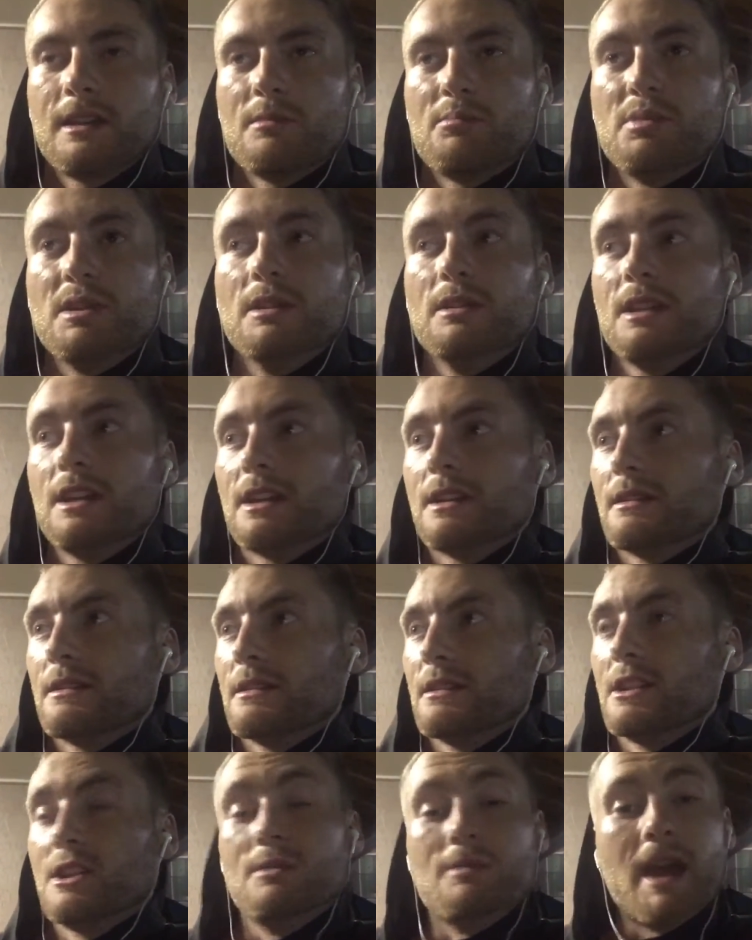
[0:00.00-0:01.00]
the beauty
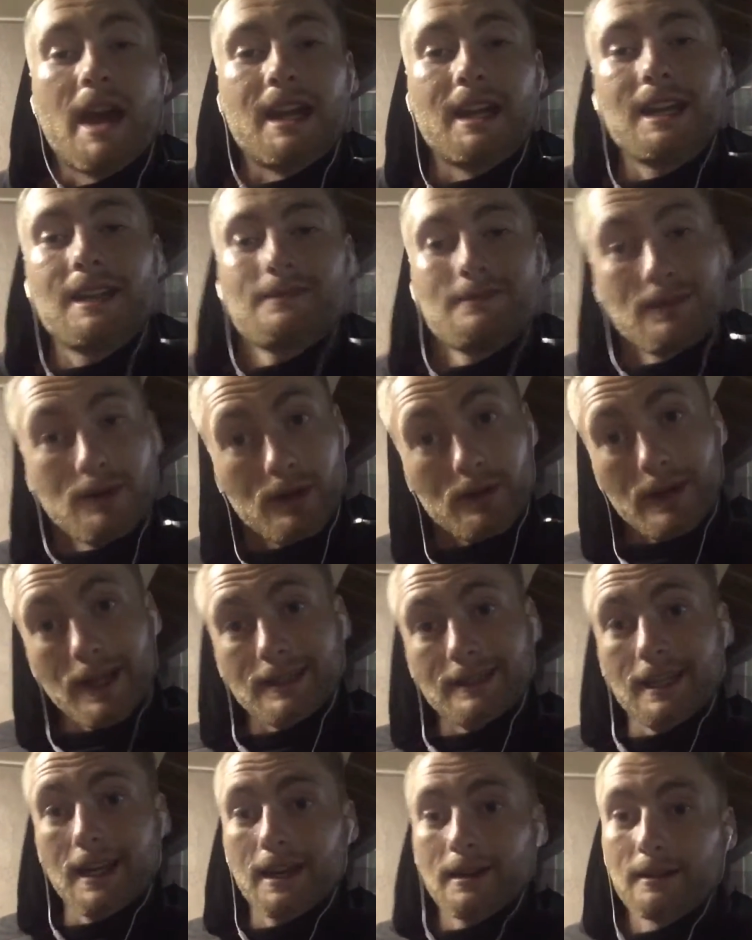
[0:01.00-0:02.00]
in humanity. Well,
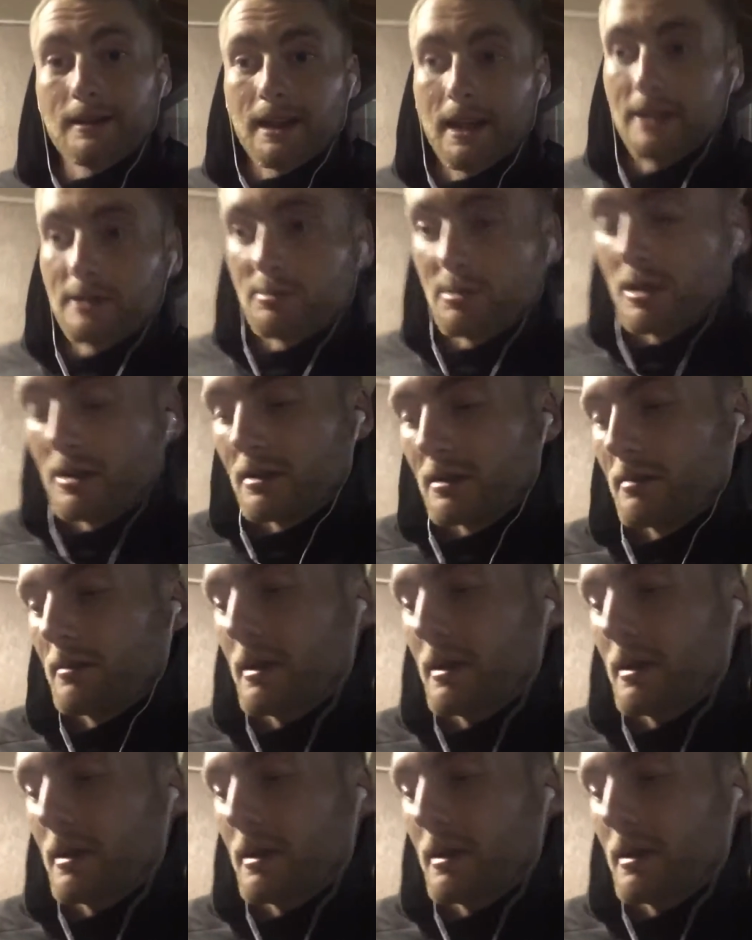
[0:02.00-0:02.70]
right there, that's beauty in